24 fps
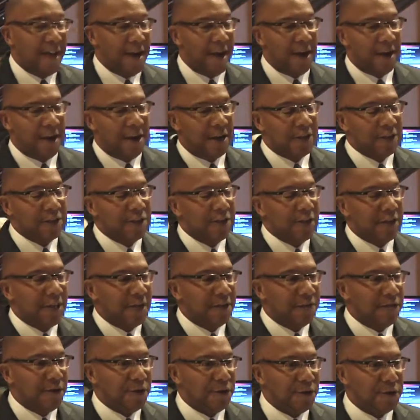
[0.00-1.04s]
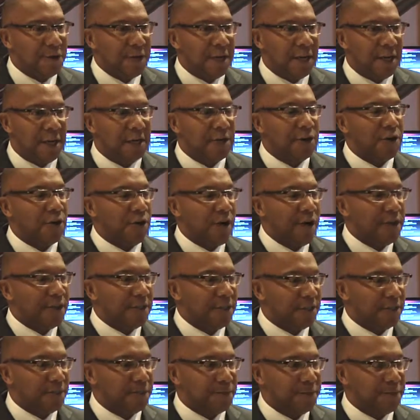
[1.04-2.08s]
And it also gives you the
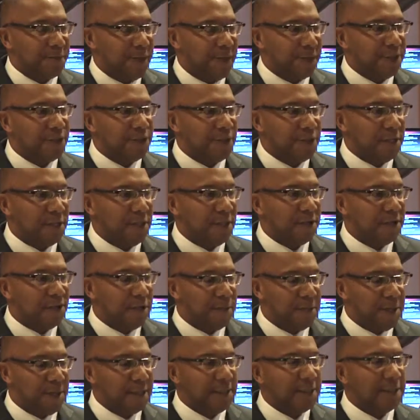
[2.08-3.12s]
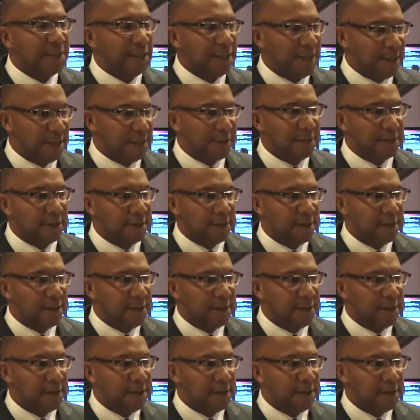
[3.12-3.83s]
integration that you need from end to end